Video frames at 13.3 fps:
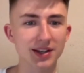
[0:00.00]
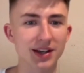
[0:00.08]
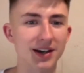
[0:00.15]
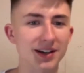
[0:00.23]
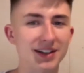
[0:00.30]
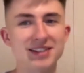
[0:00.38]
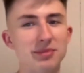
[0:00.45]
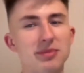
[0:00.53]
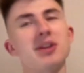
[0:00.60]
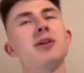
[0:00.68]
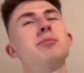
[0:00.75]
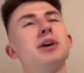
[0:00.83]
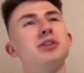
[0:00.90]
That's
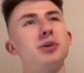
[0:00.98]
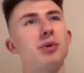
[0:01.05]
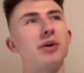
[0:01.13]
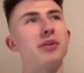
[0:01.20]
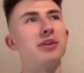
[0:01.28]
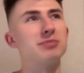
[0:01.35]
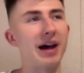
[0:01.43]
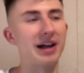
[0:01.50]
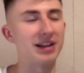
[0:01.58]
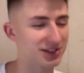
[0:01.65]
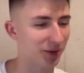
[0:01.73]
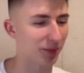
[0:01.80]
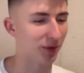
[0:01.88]
something I picked up on this
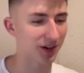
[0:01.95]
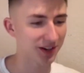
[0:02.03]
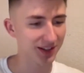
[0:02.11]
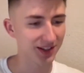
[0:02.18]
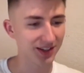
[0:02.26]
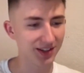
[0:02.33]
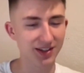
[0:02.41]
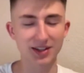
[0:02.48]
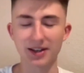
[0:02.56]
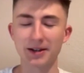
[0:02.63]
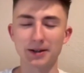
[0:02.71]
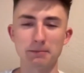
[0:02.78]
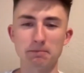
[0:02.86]
past summer.
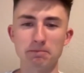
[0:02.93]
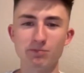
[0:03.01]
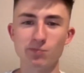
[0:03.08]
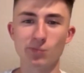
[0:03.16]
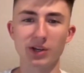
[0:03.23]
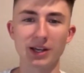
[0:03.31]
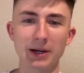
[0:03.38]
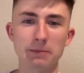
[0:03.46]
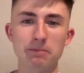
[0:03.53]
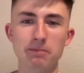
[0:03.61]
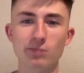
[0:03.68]
But yeah,